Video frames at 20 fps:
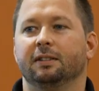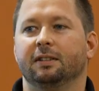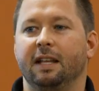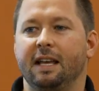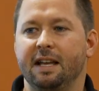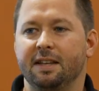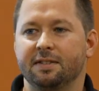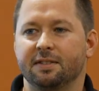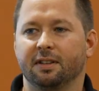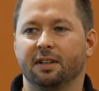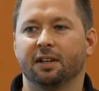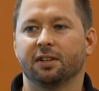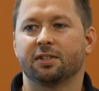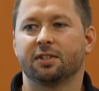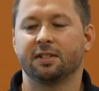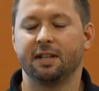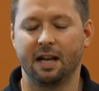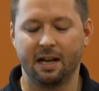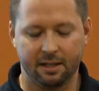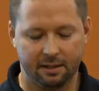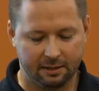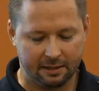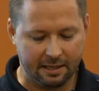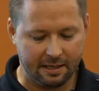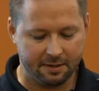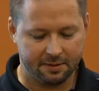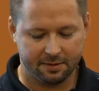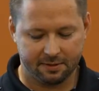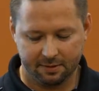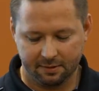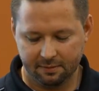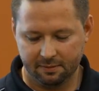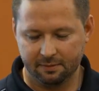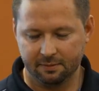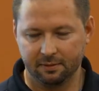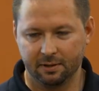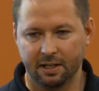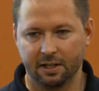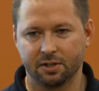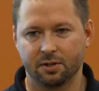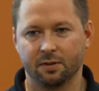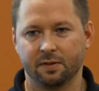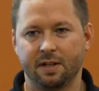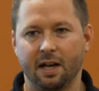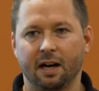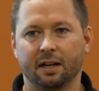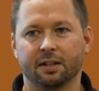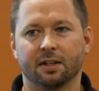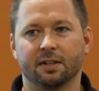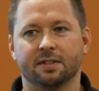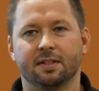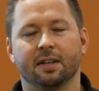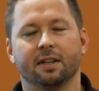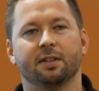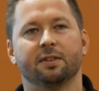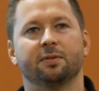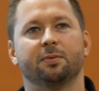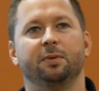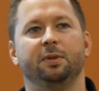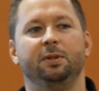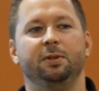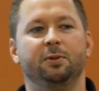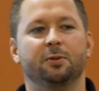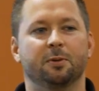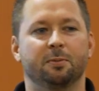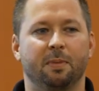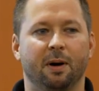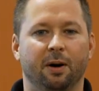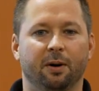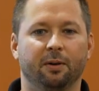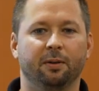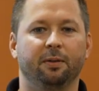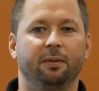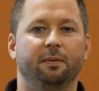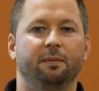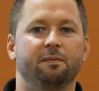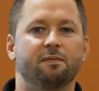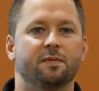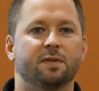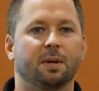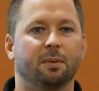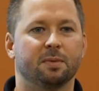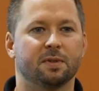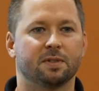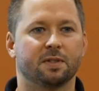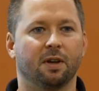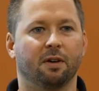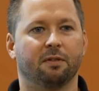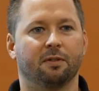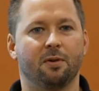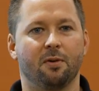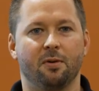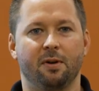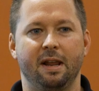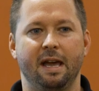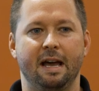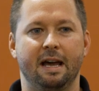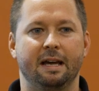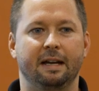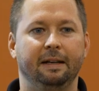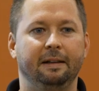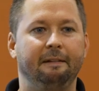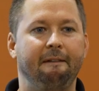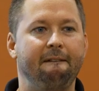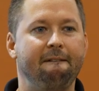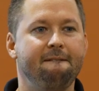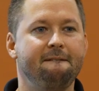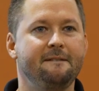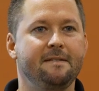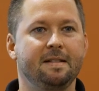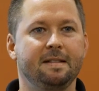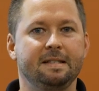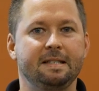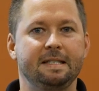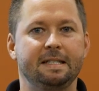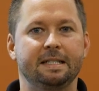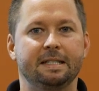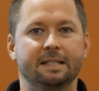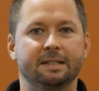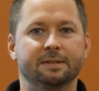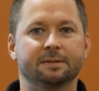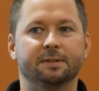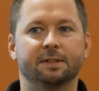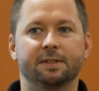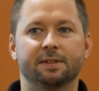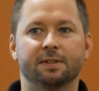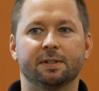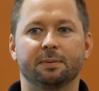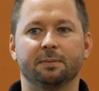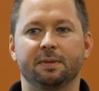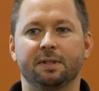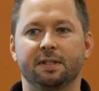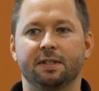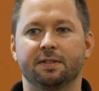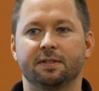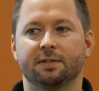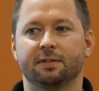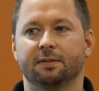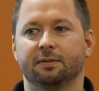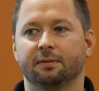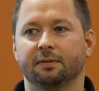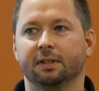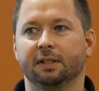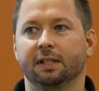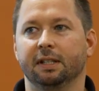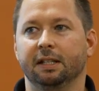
Last lecture, last lecture, Dr. Tennis, we knew about some of the stuff going on, and with some of these